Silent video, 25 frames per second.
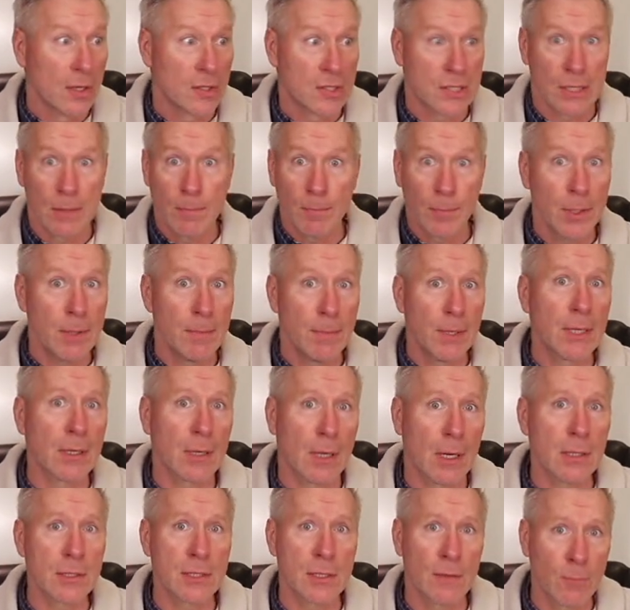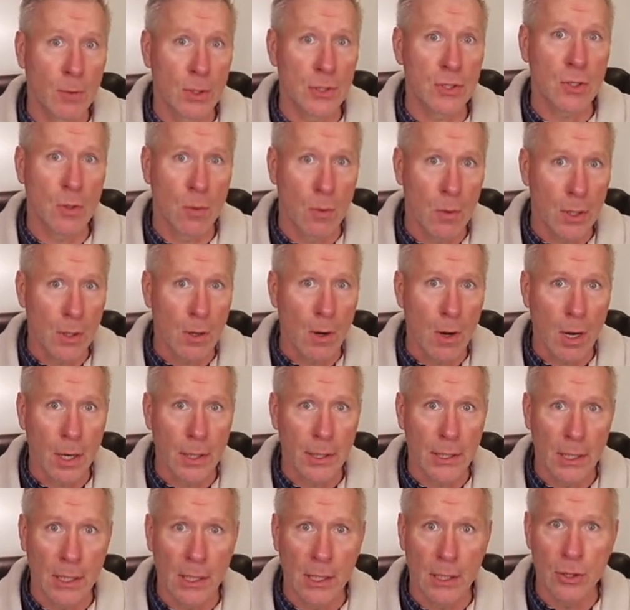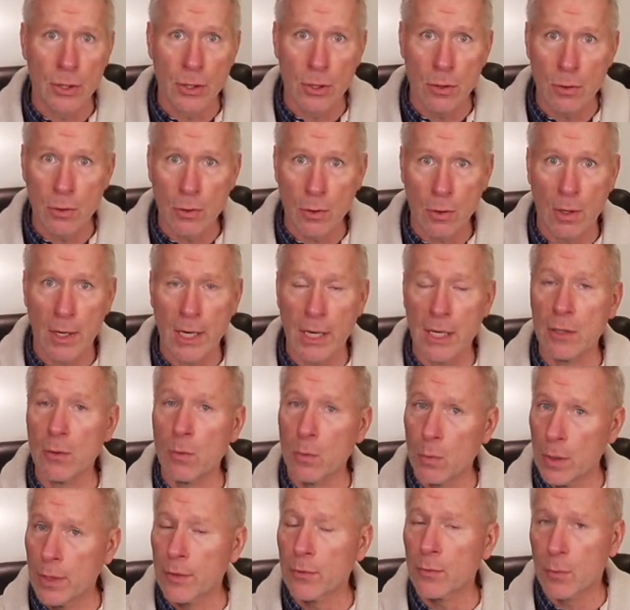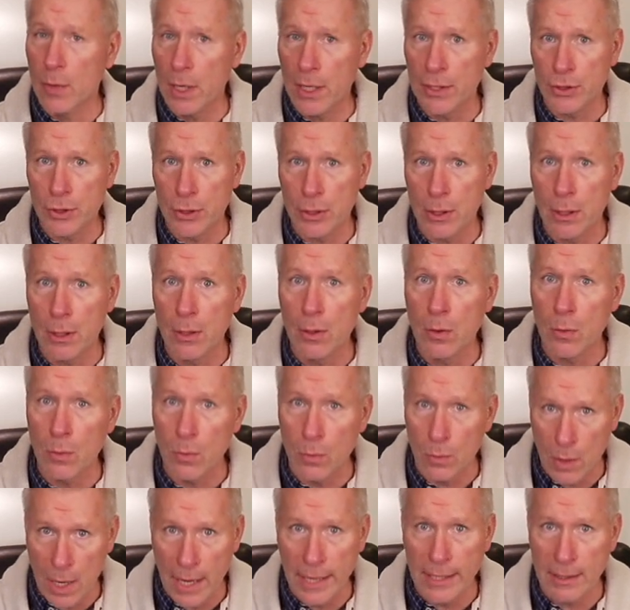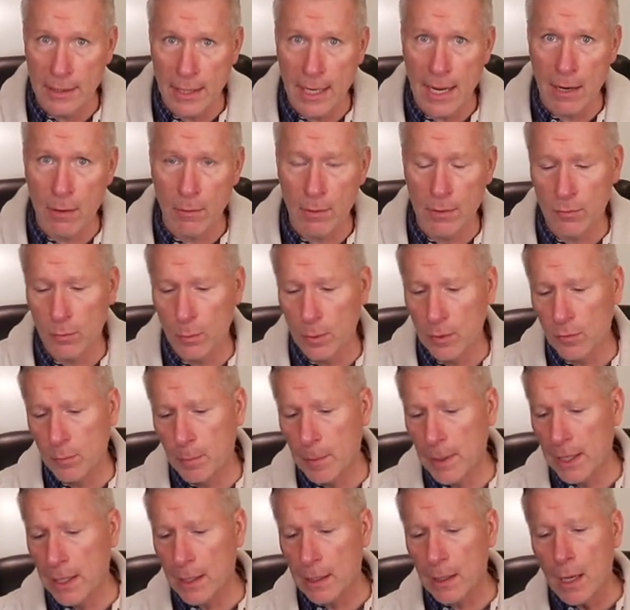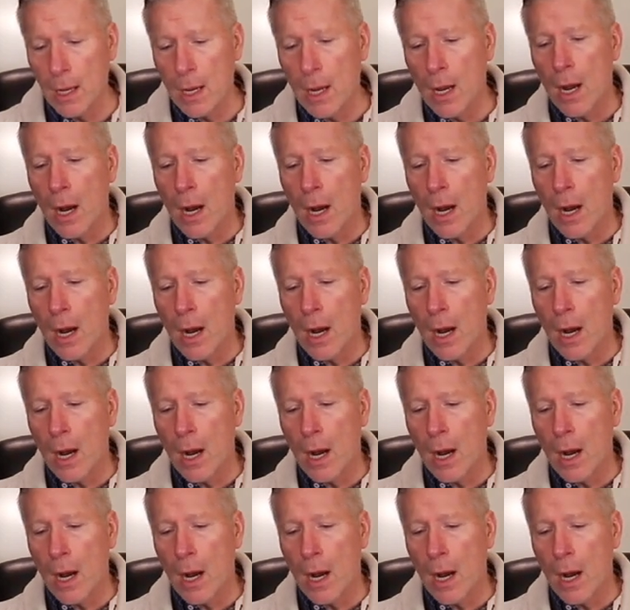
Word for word: simply because of what's going on in Ukraine with Russia right now as we speak.